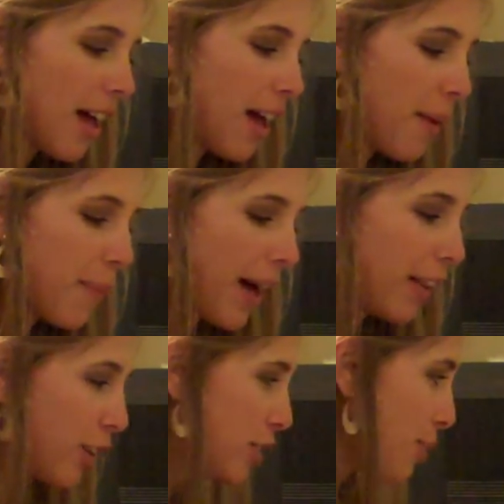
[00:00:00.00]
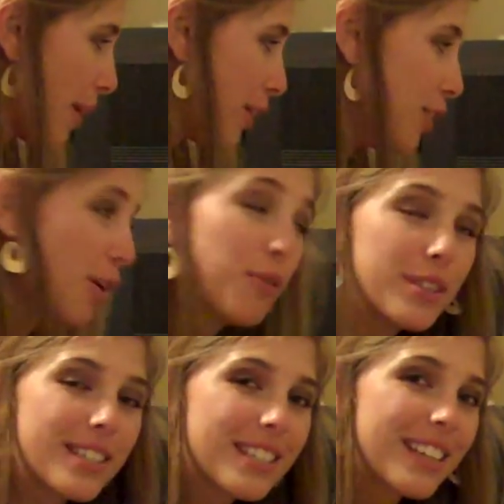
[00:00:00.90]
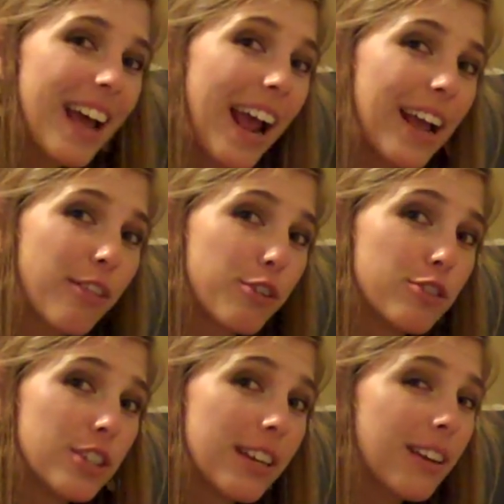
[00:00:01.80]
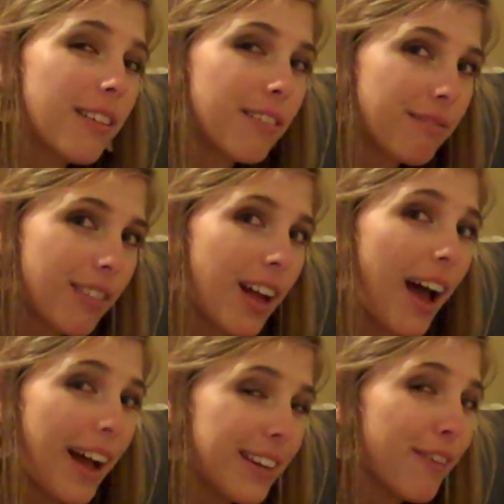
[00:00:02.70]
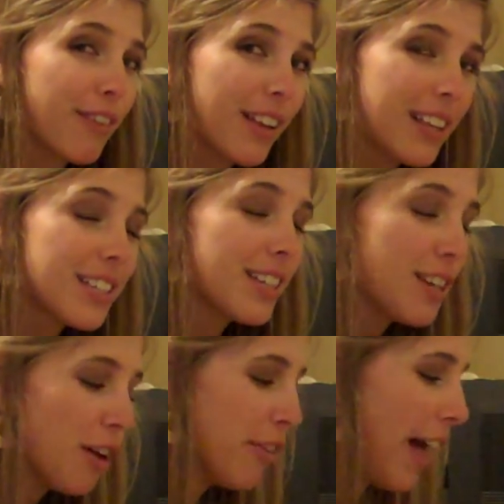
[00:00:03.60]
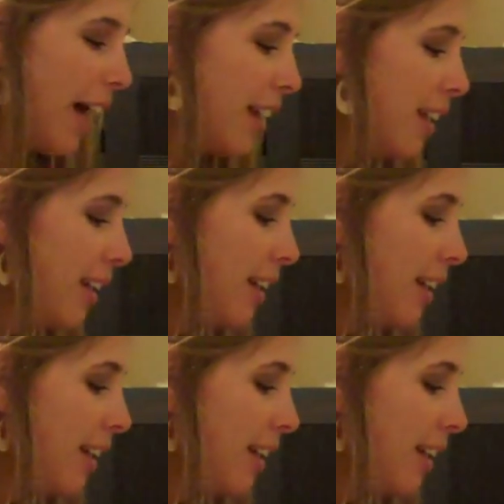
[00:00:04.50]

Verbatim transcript: I learned about notes, A through G. I definitely didn't know that.